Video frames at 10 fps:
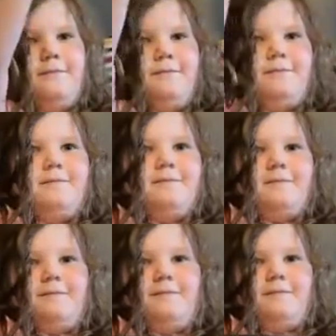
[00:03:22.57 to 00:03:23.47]

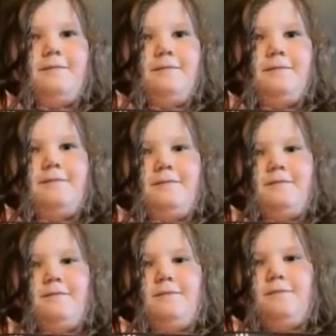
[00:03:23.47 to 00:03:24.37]

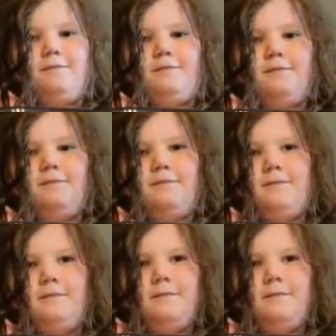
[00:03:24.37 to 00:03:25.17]
No words are spoken by the person on screen.